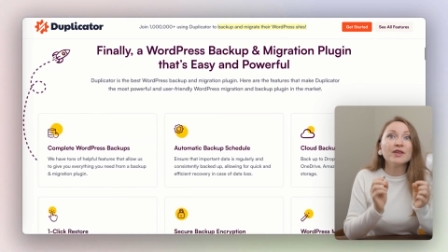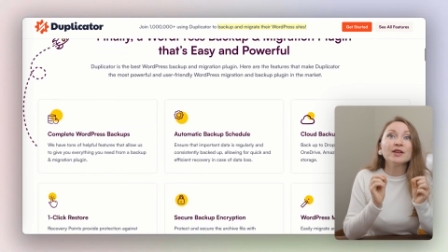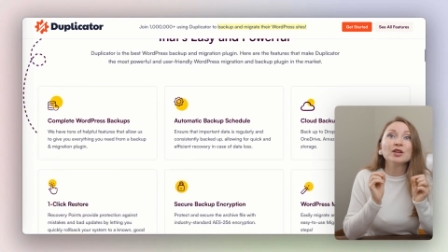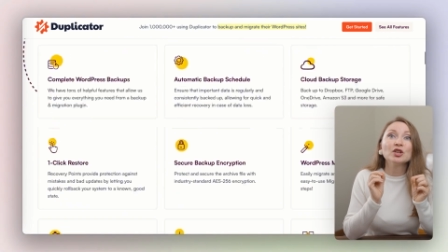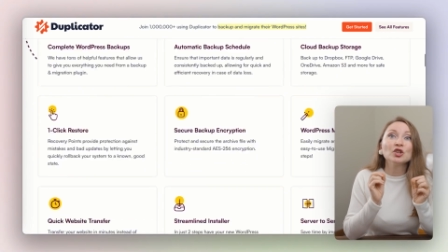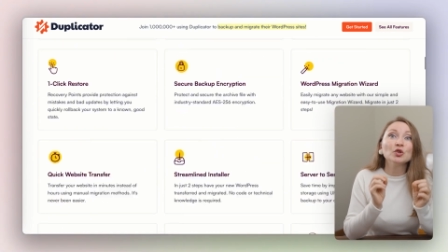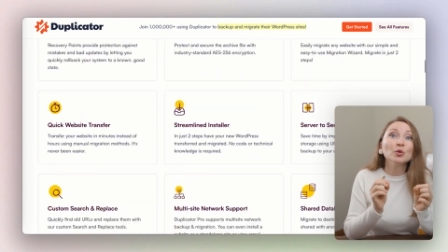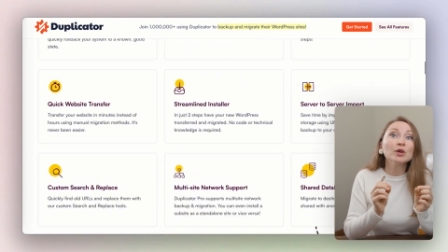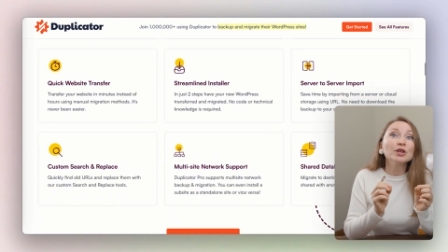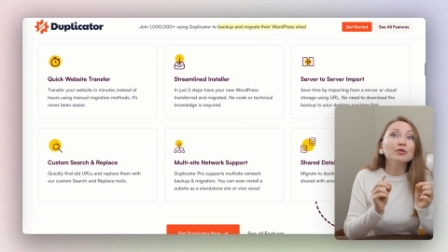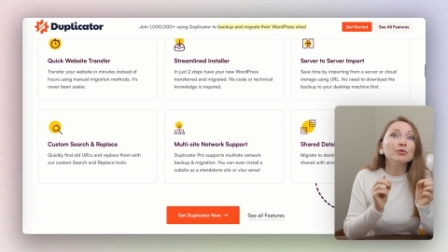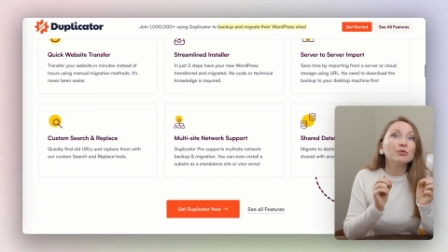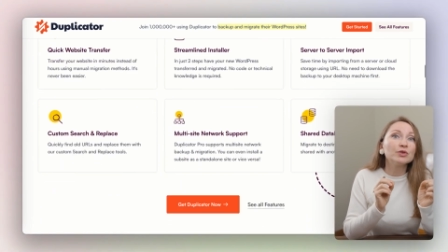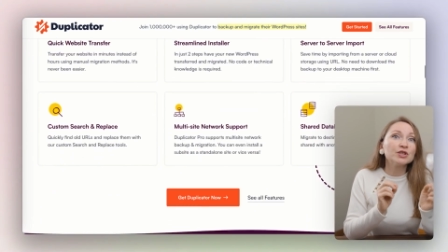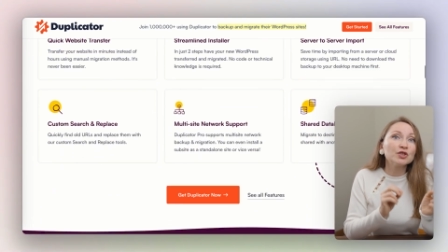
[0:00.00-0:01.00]
then you can
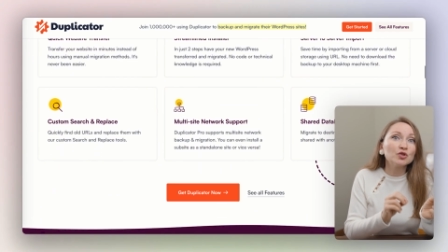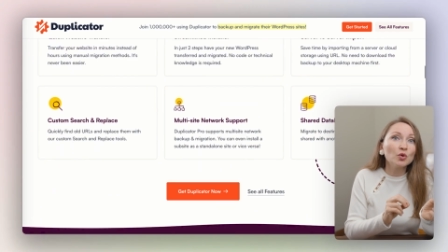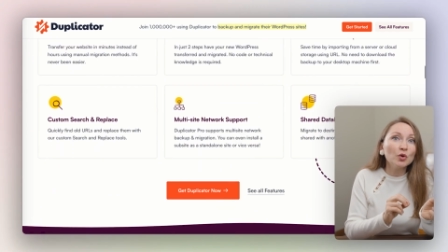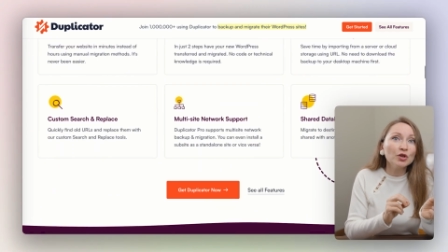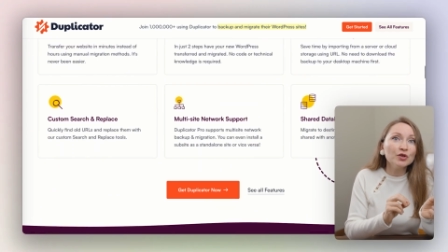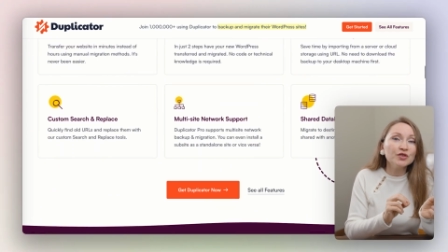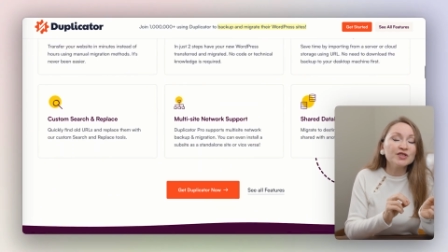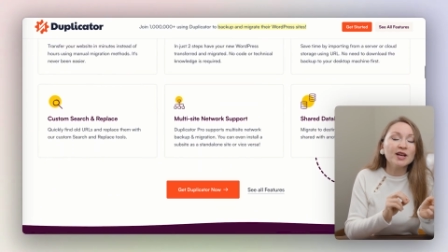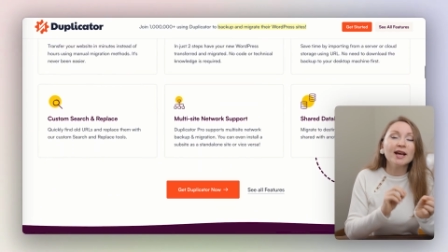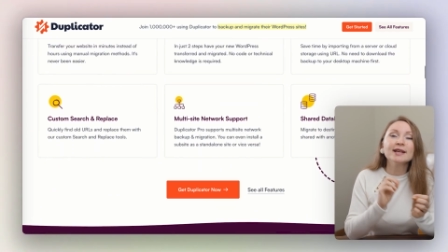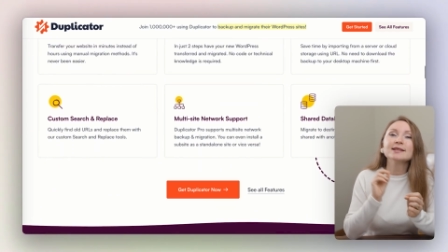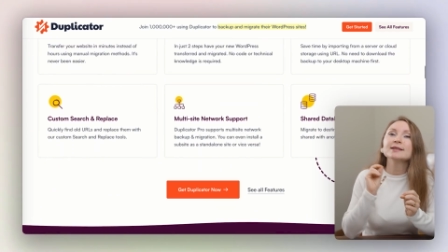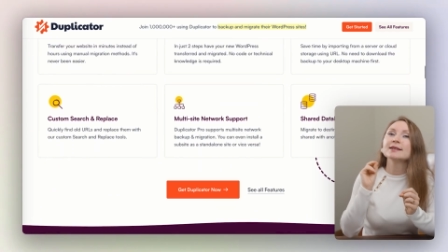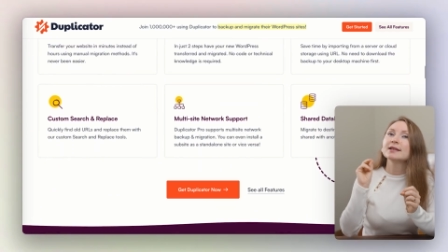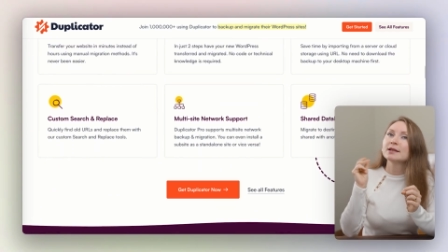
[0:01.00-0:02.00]
restore your
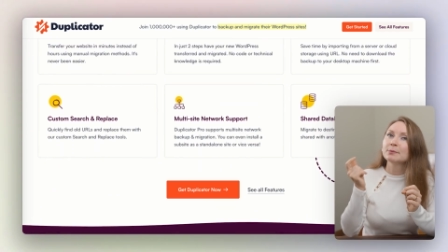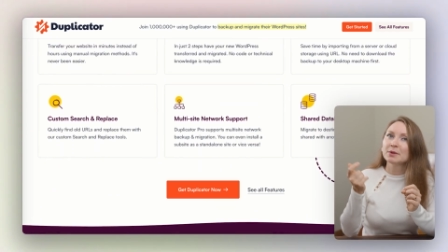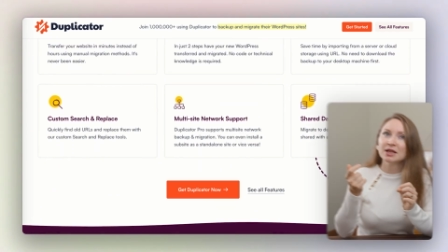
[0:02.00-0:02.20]
site in